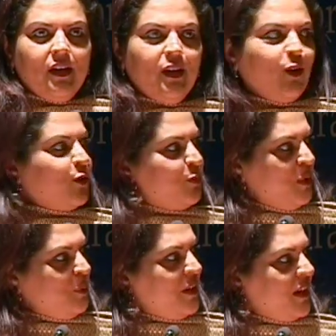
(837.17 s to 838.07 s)
A lot of
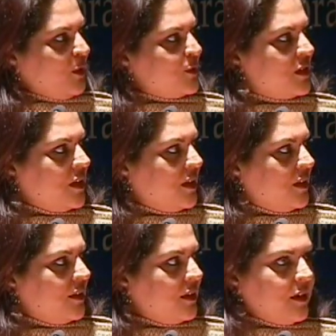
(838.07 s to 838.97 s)
people now
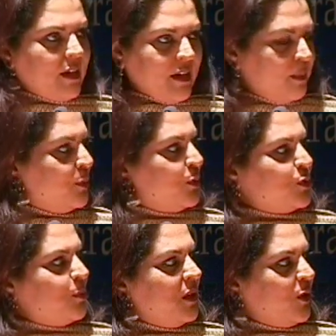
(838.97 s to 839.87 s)
say and
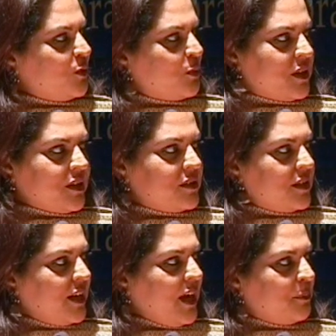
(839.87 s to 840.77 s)
abuse me on Twitter
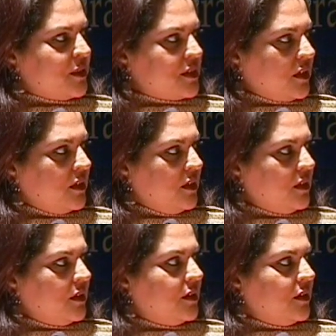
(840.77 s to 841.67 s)
saying I'm a Sanghi.